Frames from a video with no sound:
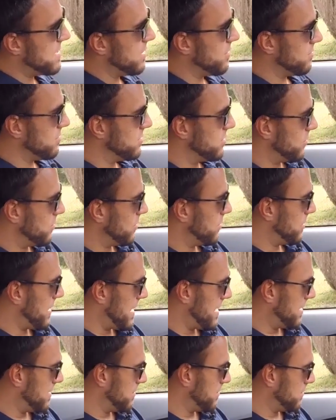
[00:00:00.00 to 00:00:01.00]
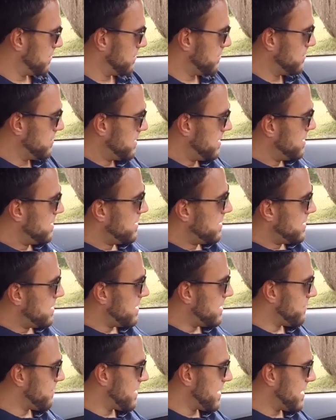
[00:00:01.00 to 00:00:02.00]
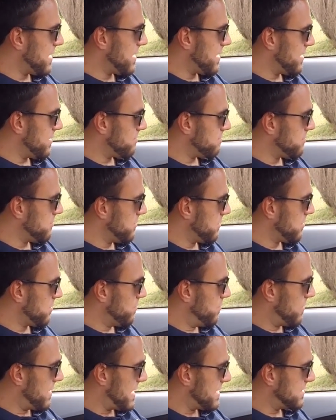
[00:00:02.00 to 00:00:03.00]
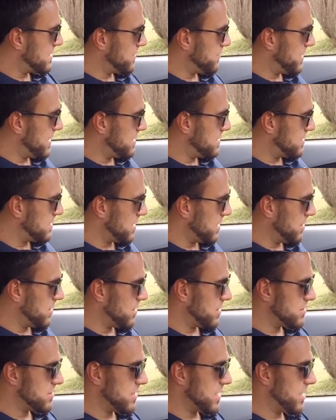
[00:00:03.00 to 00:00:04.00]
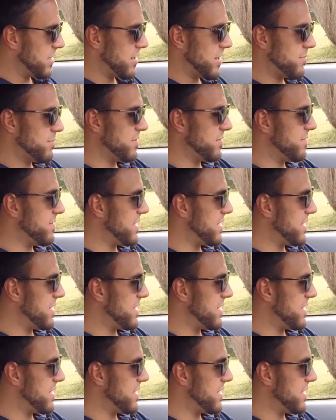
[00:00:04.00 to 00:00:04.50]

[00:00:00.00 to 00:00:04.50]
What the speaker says: metal door handle. I've got a little plastic piece that looks like carbon